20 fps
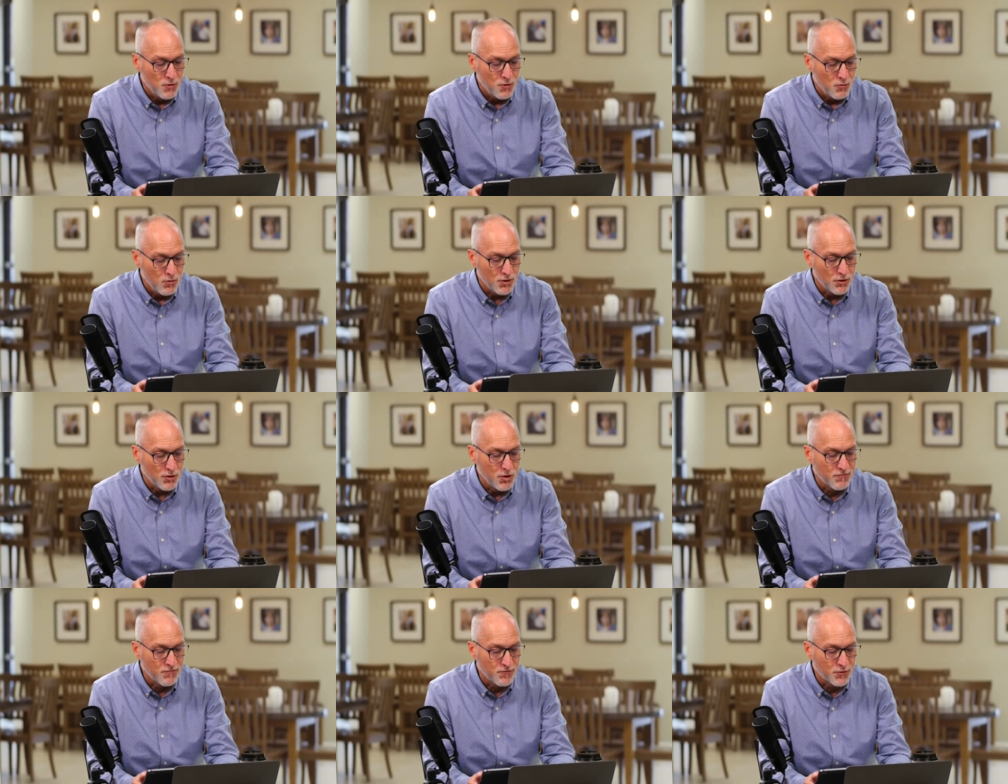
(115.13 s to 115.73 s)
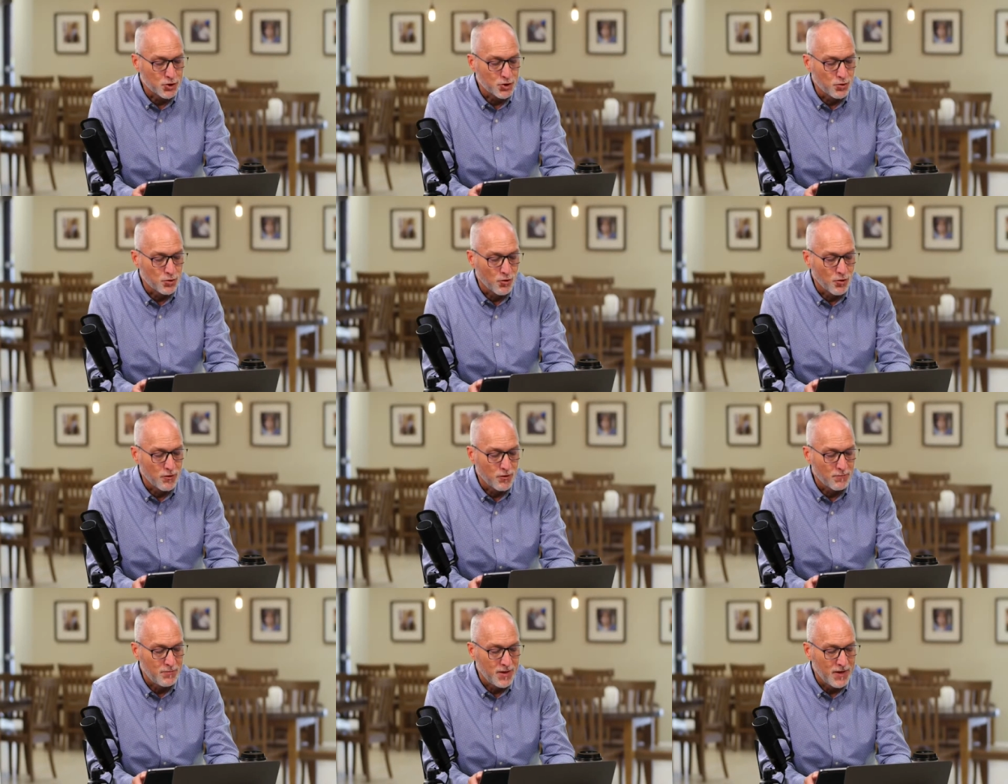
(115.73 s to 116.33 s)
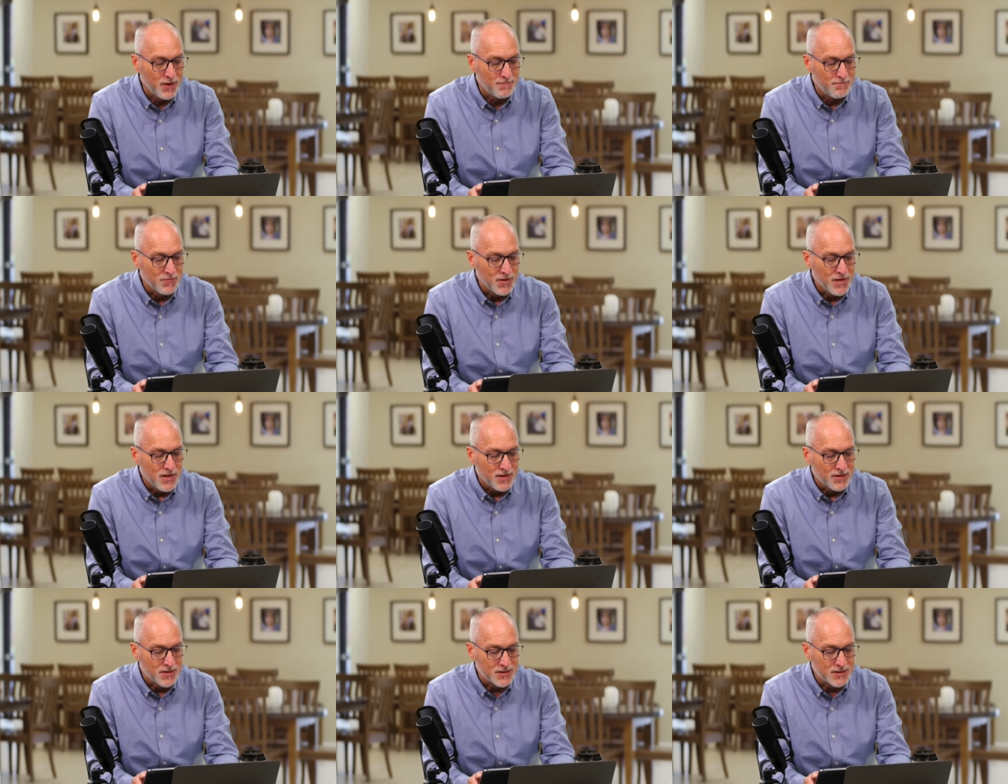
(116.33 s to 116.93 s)
We don't know for sure, but
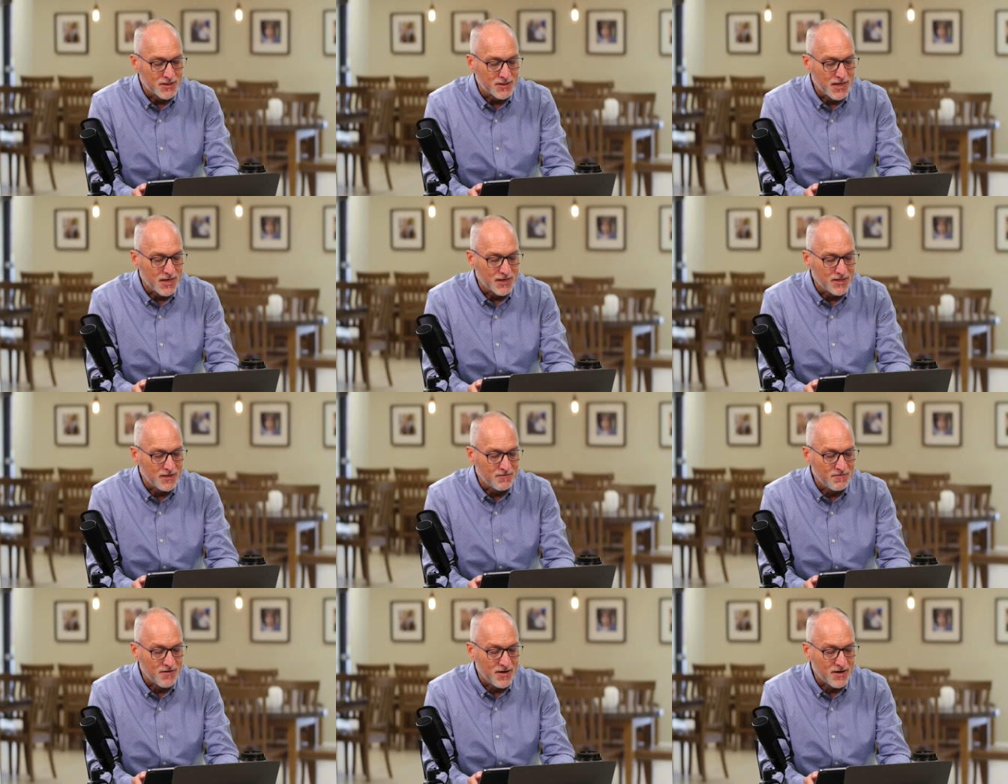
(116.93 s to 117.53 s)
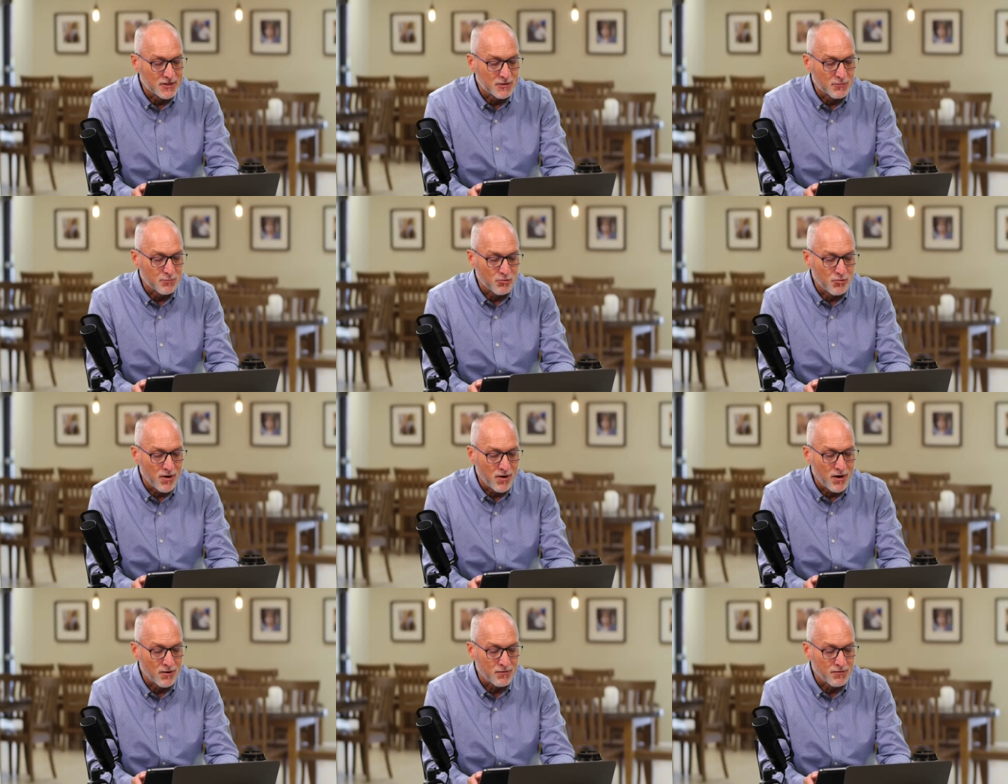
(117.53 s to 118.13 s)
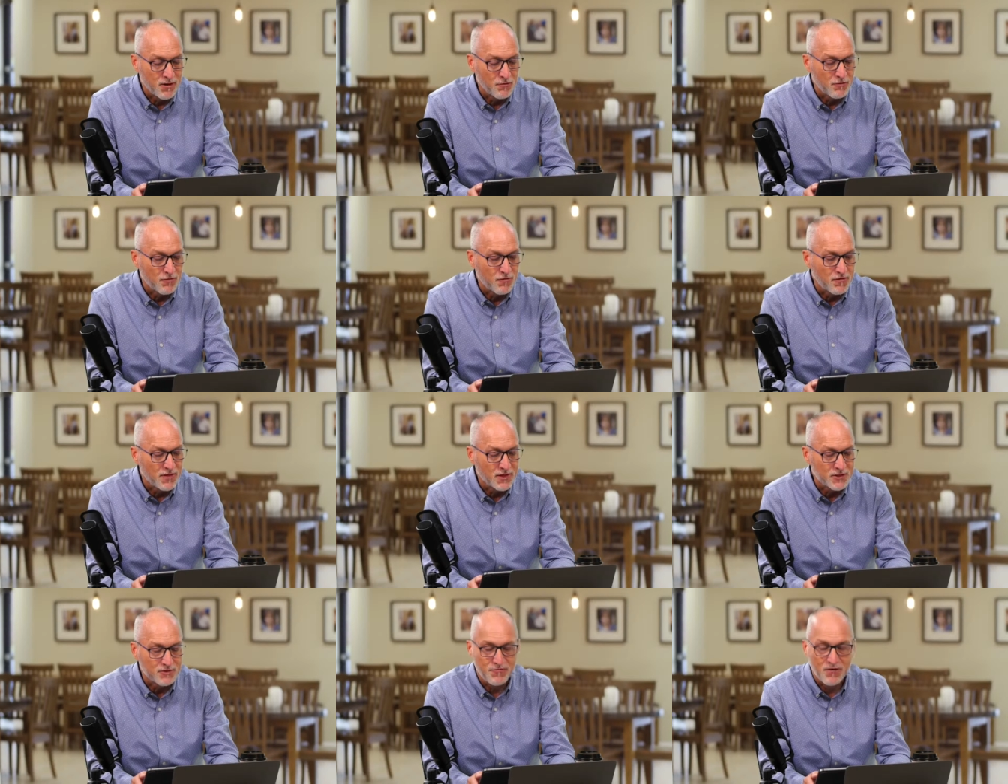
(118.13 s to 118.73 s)
this is identified as a prayer. The other
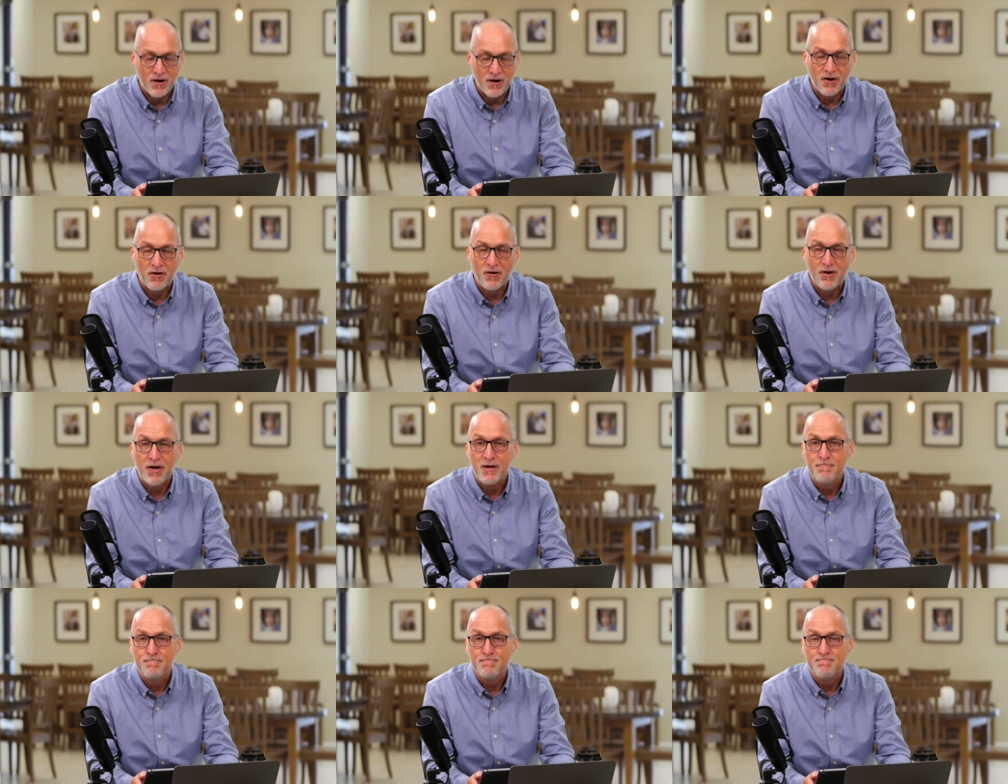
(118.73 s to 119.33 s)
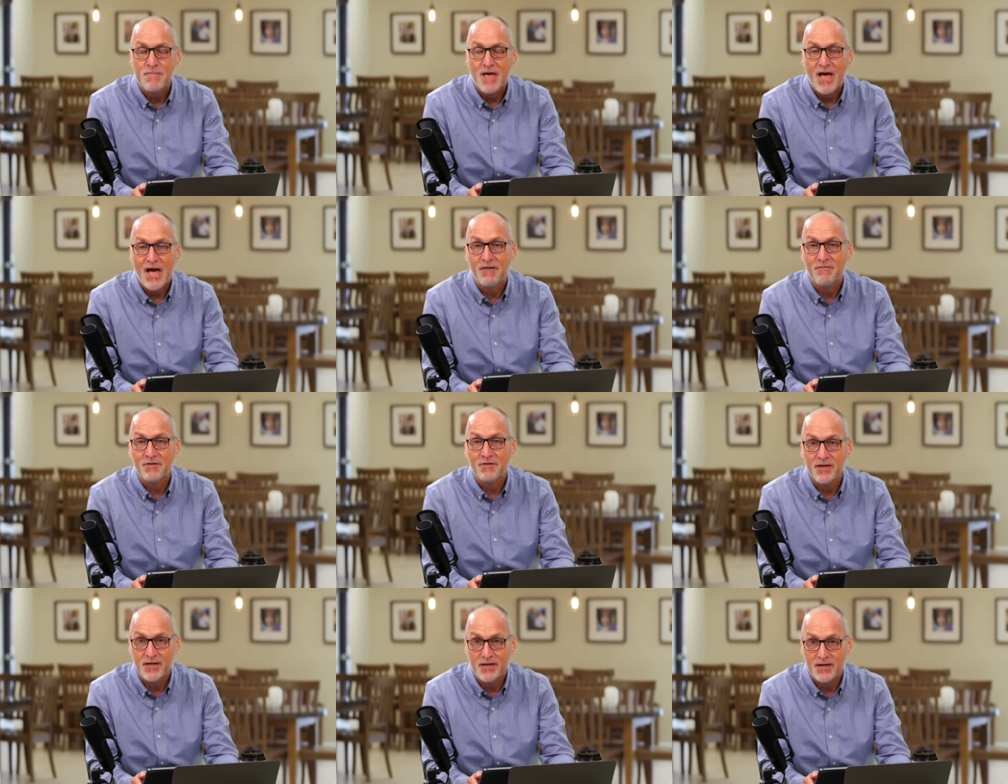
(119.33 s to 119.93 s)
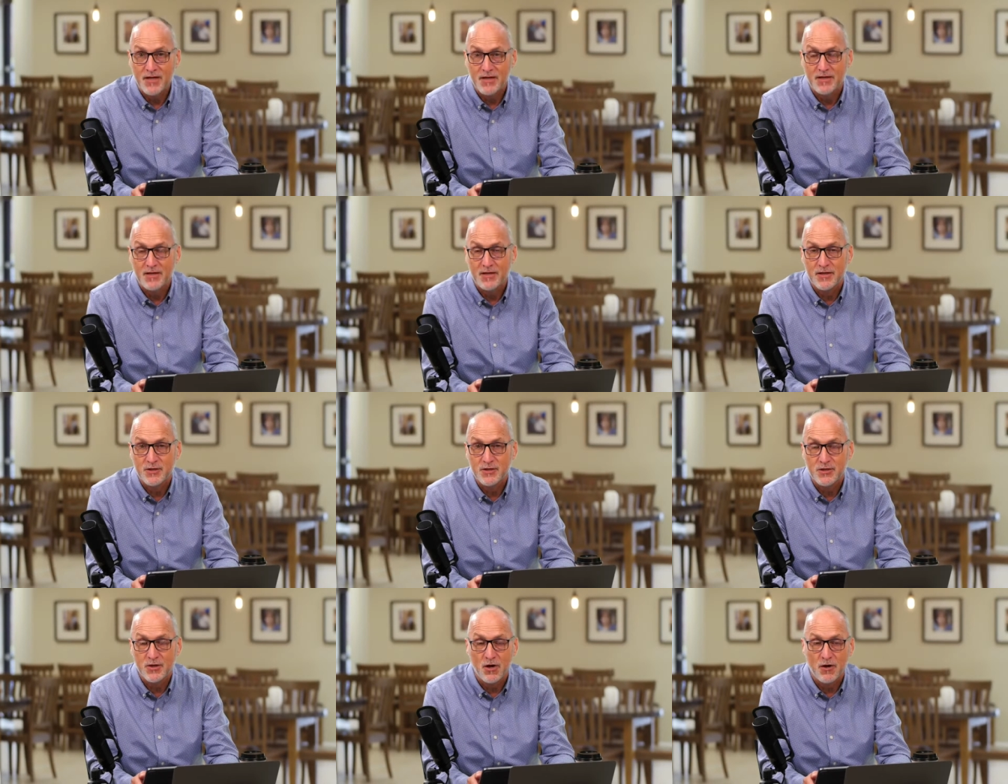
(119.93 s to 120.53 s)
thing that's very evident in
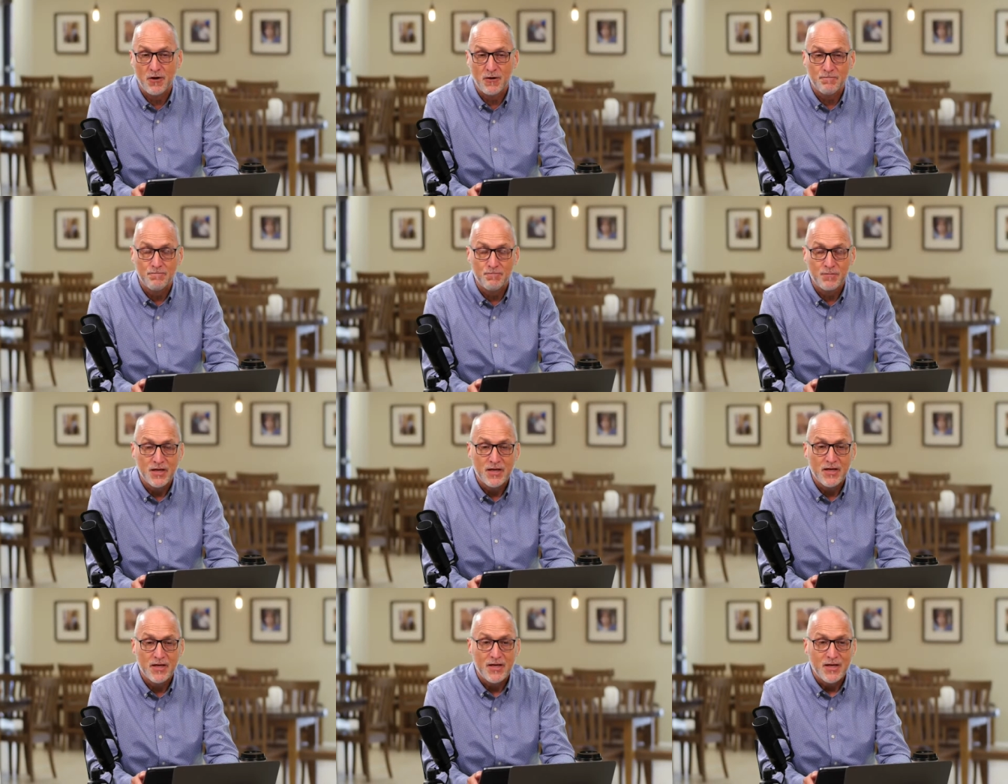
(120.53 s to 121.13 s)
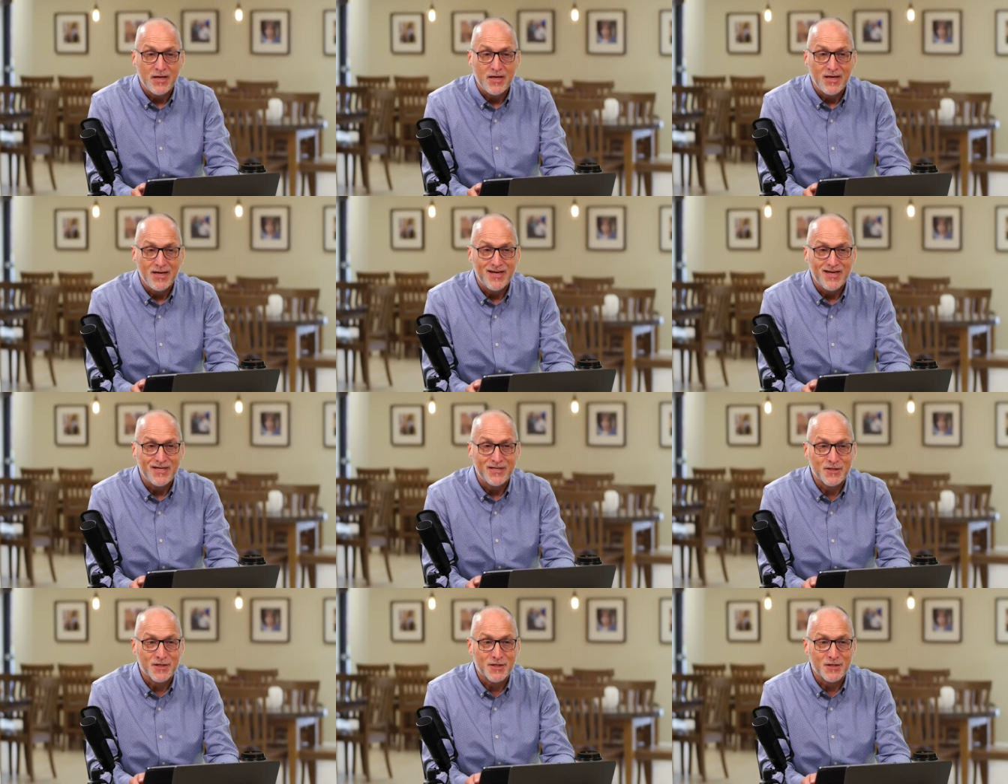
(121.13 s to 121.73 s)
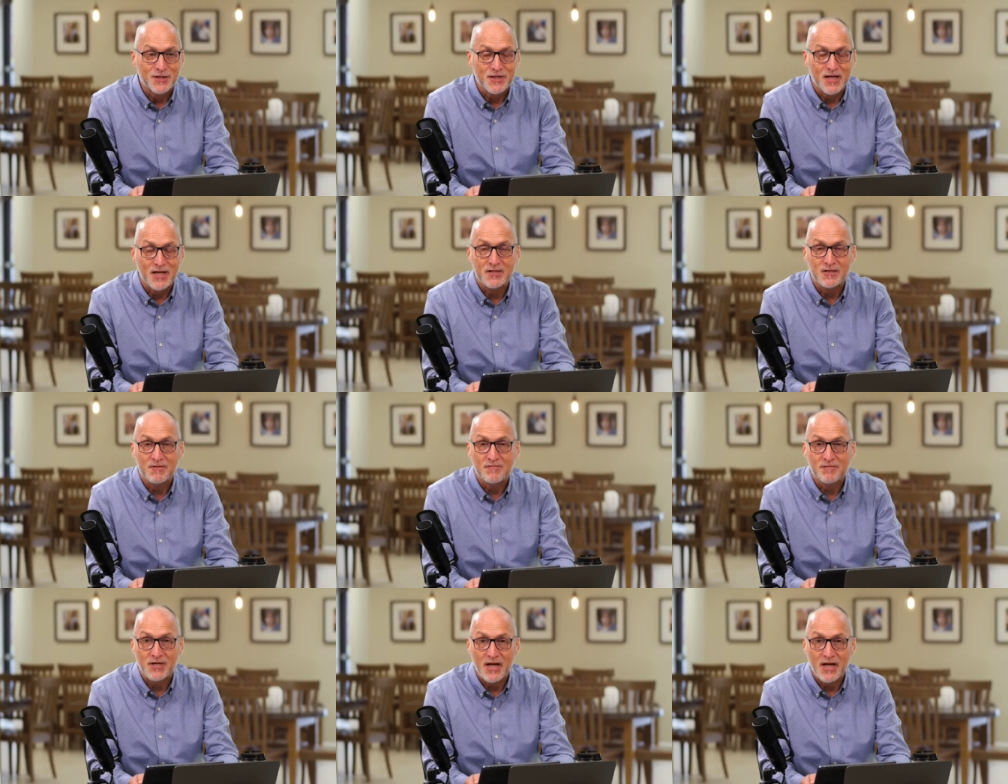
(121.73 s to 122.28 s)
this psalm is the sense of